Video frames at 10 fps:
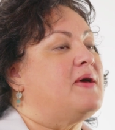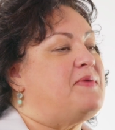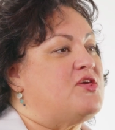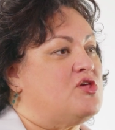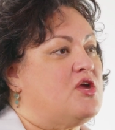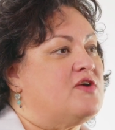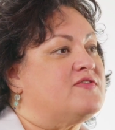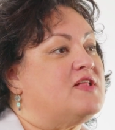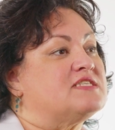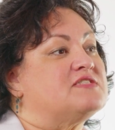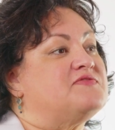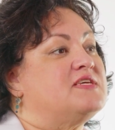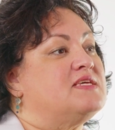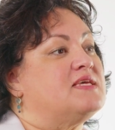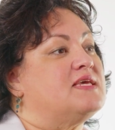My patient care
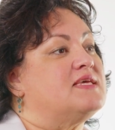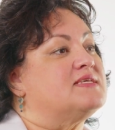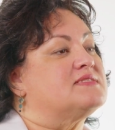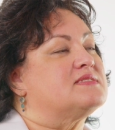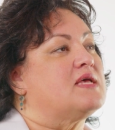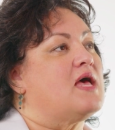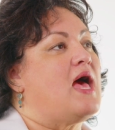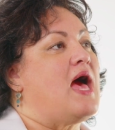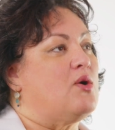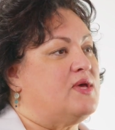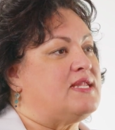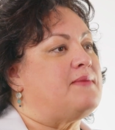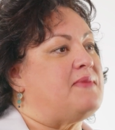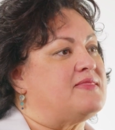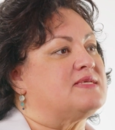philosophy is how can
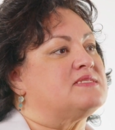I make